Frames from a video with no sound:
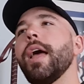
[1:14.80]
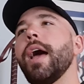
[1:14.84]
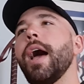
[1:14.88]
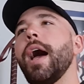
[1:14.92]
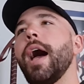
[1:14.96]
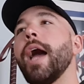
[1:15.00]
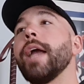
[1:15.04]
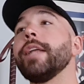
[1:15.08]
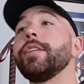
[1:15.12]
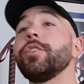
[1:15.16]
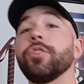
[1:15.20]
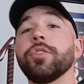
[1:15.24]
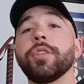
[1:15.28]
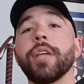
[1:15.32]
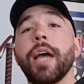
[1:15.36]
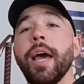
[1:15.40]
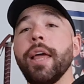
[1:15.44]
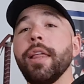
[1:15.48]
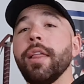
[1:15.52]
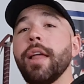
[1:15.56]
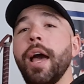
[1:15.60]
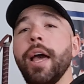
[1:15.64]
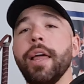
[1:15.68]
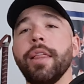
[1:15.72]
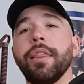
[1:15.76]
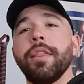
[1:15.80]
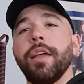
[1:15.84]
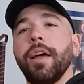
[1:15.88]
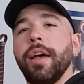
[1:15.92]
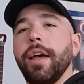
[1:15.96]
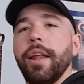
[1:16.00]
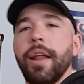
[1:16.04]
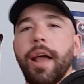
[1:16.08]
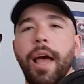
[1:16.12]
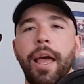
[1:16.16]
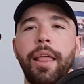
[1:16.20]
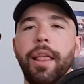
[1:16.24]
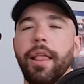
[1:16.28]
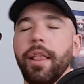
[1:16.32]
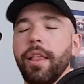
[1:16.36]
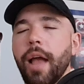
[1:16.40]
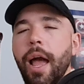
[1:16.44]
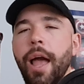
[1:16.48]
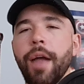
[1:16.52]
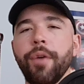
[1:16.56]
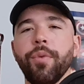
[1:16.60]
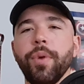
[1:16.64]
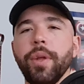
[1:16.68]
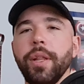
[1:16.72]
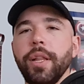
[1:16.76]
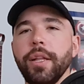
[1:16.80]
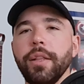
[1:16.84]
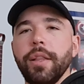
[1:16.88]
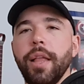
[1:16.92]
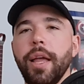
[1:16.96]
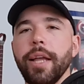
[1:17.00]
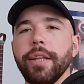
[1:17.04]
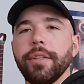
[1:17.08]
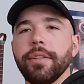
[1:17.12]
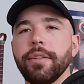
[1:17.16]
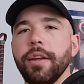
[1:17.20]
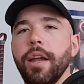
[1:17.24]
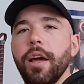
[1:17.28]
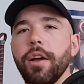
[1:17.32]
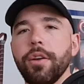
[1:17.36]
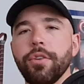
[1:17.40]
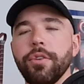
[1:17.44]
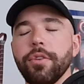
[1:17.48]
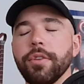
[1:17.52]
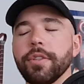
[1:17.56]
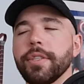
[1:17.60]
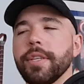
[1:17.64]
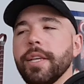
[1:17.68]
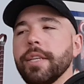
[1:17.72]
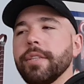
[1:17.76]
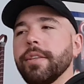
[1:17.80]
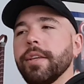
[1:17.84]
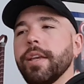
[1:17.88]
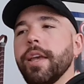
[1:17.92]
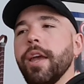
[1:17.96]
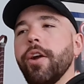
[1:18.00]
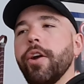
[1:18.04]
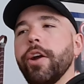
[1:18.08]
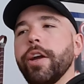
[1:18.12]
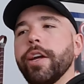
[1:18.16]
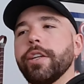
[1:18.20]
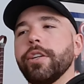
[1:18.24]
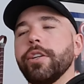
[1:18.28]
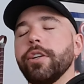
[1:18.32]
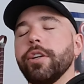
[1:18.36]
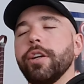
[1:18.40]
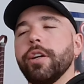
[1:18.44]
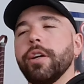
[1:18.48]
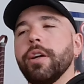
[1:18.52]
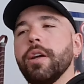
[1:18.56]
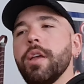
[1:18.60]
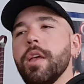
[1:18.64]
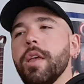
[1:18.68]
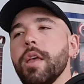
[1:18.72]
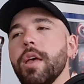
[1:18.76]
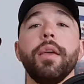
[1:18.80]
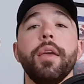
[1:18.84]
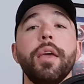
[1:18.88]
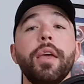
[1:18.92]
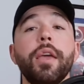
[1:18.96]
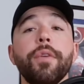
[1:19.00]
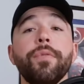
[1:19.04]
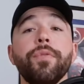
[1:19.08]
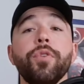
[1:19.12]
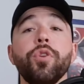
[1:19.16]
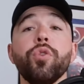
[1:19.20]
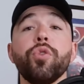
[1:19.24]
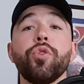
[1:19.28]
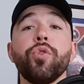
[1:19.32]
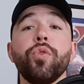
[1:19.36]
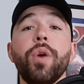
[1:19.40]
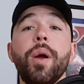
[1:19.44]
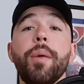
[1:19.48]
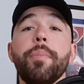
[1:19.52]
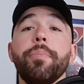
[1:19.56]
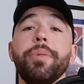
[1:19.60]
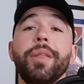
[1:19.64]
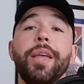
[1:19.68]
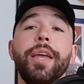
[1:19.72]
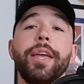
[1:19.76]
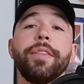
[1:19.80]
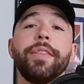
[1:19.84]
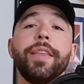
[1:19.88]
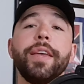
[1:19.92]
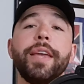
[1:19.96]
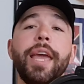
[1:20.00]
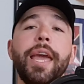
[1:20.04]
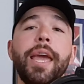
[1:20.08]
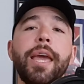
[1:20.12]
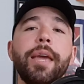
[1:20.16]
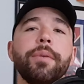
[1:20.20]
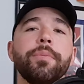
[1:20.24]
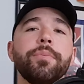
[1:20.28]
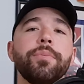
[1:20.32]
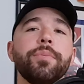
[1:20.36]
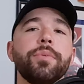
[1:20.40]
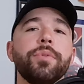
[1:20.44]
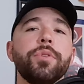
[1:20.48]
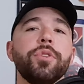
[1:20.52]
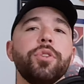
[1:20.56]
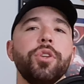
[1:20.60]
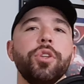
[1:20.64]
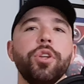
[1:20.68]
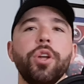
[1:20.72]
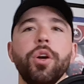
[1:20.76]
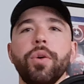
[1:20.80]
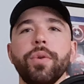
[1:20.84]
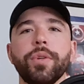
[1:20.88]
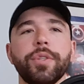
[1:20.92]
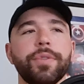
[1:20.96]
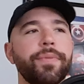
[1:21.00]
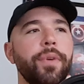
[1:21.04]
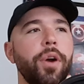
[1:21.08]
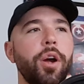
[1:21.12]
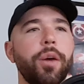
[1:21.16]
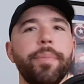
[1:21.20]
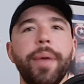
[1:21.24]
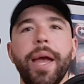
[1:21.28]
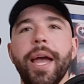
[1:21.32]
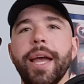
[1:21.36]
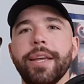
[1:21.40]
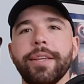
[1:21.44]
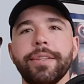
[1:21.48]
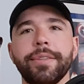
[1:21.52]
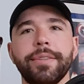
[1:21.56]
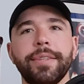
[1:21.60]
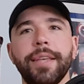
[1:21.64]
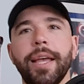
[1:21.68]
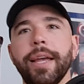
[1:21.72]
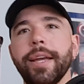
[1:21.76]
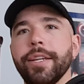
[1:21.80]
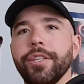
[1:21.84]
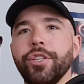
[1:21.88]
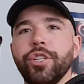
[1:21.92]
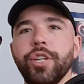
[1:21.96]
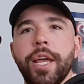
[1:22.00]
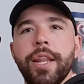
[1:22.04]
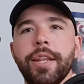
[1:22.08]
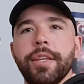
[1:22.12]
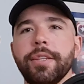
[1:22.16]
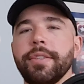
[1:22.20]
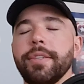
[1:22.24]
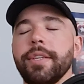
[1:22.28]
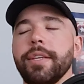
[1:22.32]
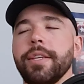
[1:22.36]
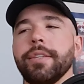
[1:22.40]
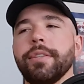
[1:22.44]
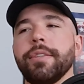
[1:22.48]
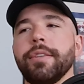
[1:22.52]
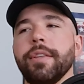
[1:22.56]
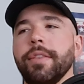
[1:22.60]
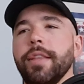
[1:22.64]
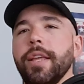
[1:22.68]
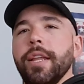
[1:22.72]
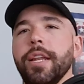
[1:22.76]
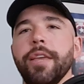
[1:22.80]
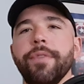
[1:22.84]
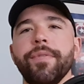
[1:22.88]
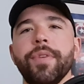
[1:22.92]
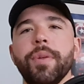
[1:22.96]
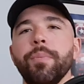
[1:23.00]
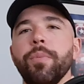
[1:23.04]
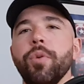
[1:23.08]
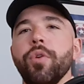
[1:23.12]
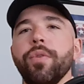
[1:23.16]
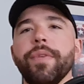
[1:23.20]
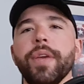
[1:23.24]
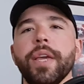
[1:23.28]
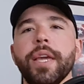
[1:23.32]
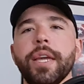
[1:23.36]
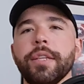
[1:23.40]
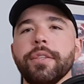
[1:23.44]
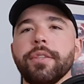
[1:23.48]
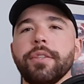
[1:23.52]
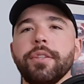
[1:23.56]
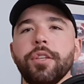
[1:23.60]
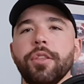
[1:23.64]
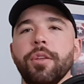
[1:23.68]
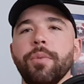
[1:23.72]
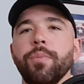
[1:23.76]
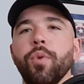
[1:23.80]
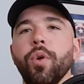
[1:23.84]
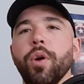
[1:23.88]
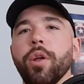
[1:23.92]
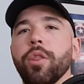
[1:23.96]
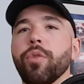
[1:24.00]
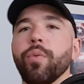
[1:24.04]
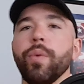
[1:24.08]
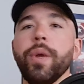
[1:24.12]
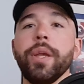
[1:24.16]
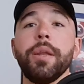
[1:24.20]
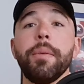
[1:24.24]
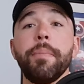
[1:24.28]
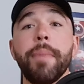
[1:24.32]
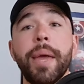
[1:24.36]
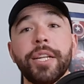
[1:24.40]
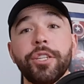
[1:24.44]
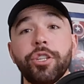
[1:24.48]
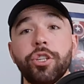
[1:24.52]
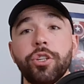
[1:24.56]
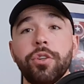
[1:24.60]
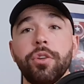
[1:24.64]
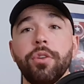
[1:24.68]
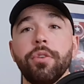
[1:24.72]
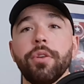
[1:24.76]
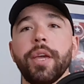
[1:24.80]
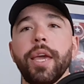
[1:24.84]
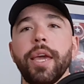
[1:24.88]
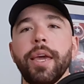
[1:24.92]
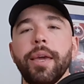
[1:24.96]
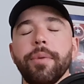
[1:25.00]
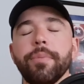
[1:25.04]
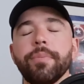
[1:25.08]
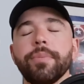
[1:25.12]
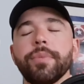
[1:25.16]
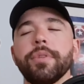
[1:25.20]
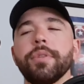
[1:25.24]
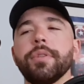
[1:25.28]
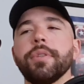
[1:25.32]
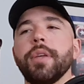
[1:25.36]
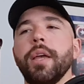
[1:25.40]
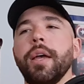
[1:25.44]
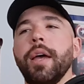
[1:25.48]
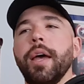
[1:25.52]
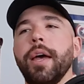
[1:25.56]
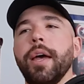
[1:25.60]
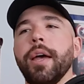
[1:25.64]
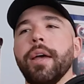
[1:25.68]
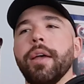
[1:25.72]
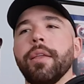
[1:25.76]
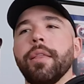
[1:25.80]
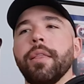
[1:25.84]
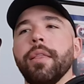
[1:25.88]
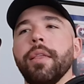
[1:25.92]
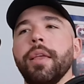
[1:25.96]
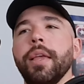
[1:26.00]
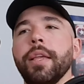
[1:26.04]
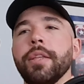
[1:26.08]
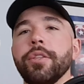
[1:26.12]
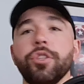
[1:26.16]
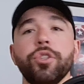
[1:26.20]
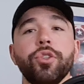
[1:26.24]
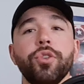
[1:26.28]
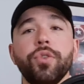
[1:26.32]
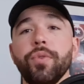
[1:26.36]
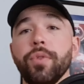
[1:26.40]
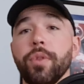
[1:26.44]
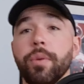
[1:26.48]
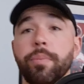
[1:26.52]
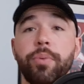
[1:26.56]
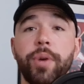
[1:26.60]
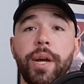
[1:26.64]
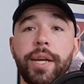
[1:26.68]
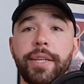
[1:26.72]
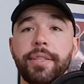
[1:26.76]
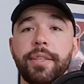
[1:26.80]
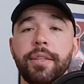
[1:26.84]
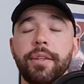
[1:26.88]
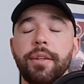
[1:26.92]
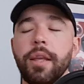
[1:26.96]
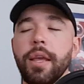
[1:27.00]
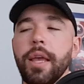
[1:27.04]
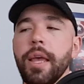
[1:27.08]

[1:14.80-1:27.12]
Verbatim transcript: I just I, I thought I, I really liked Knuckles as a character. If you grew up playing the games, you know as far back as Sega Genesis, and then even moving into the more three dimensional games uh, into the present,